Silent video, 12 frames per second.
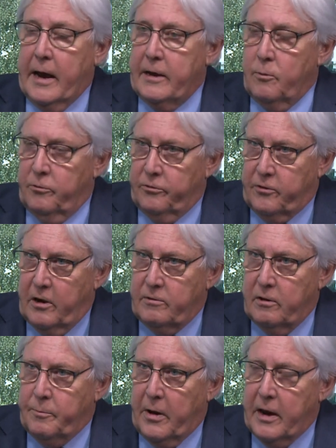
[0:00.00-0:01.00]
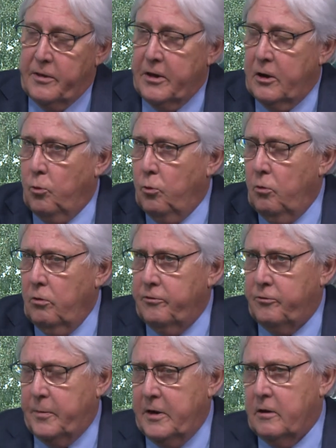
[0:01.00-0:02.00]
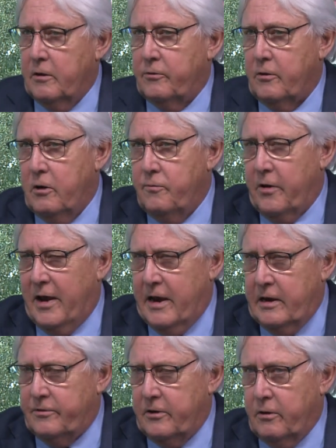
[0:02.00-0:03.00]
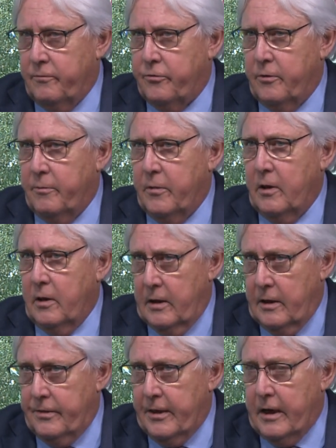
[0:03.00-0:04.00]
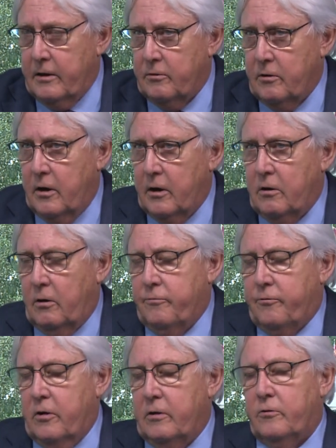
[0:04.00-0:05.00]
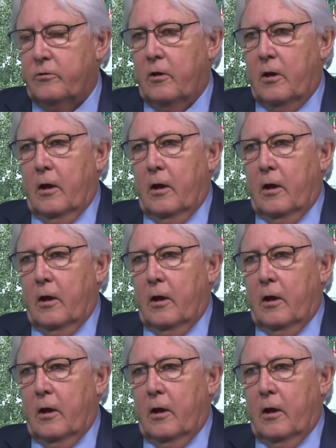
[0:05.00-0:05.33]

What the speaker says: and it was stated by, I think, all the speakers, over 80 of them, in that conference,